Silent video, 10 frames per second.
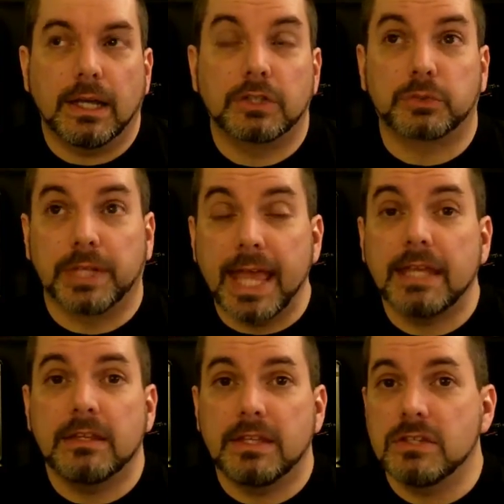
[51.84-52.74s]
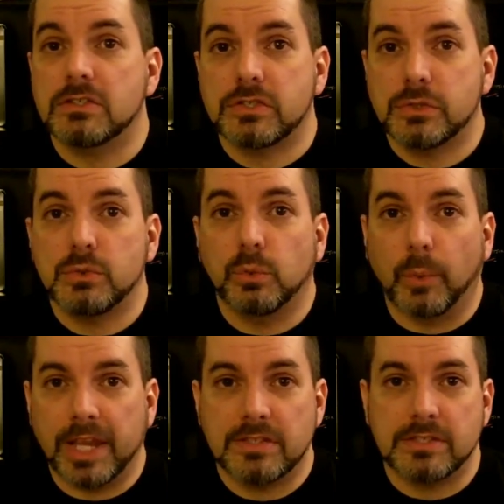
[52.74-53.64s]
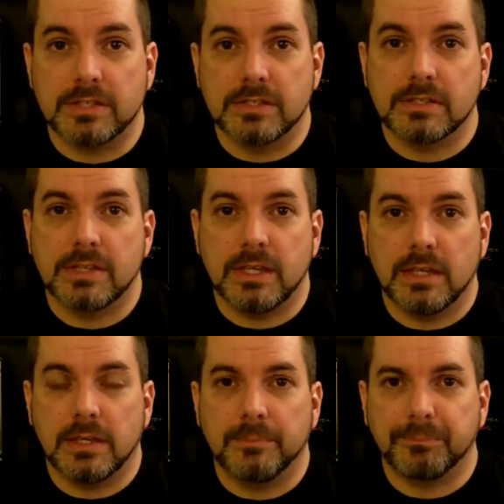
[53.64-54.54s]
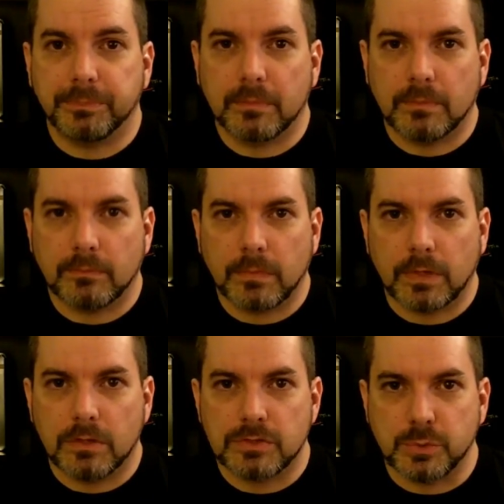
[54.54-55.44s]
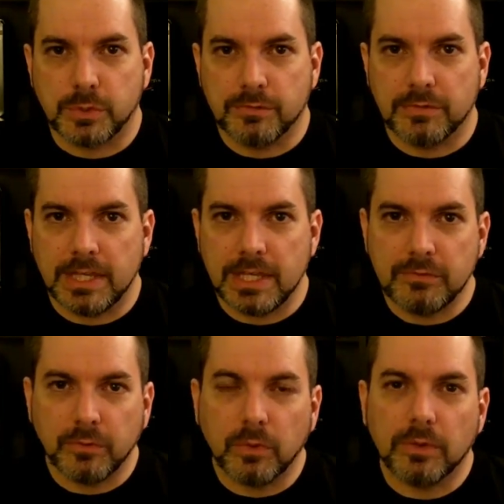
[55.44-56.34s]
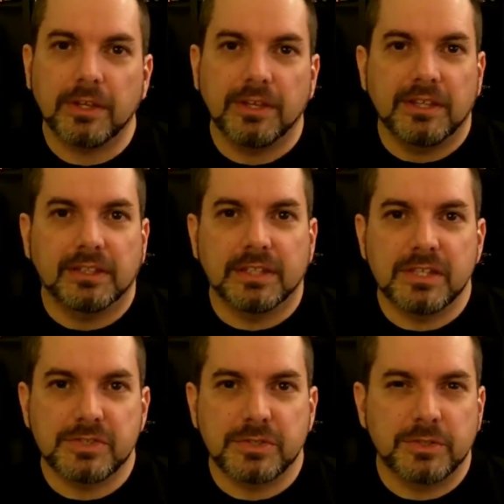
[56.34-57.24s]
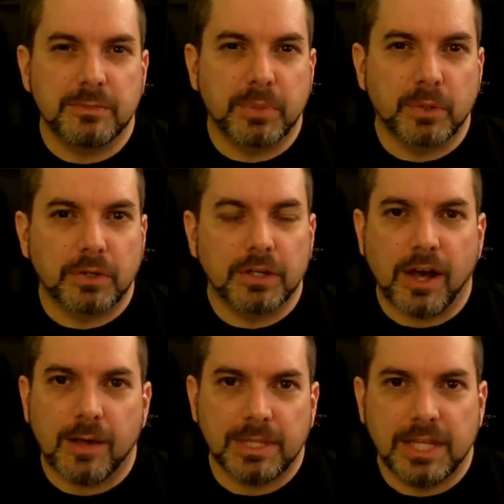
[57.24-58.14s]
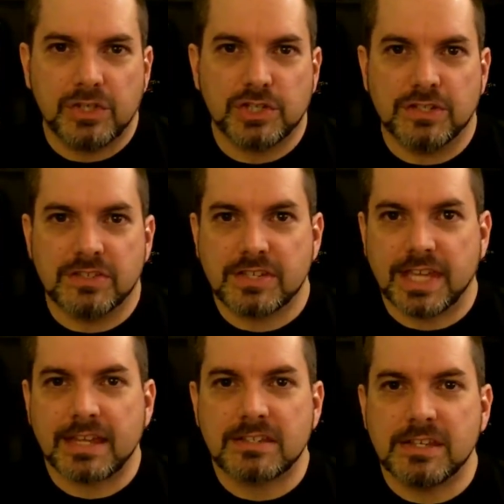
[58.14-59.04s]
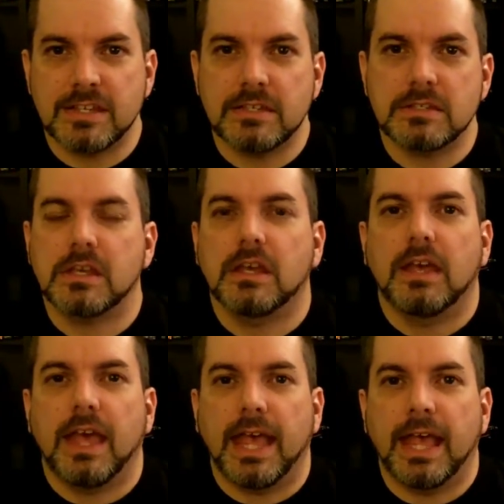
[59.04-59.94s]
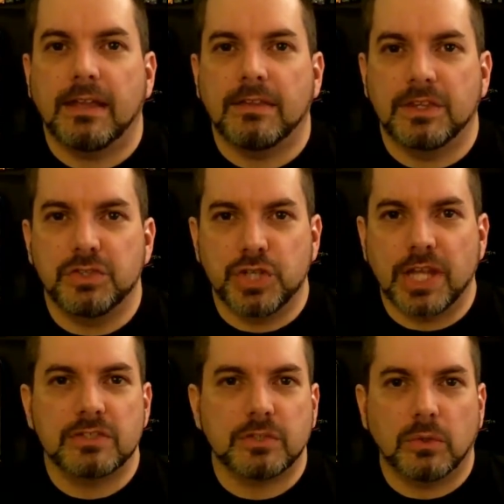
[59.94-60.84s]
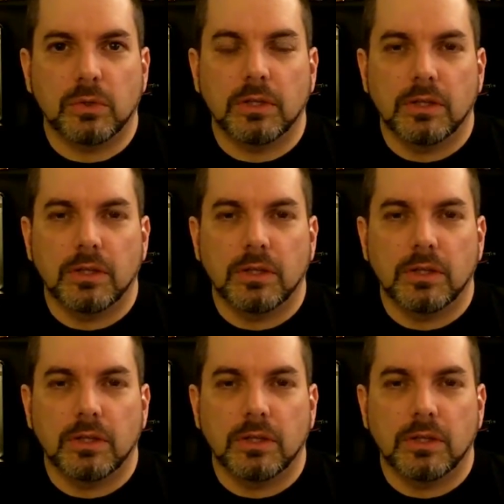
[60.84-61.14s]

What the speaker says: created these two races, the sort of evil lizard-bird combination Skeksis and the gentle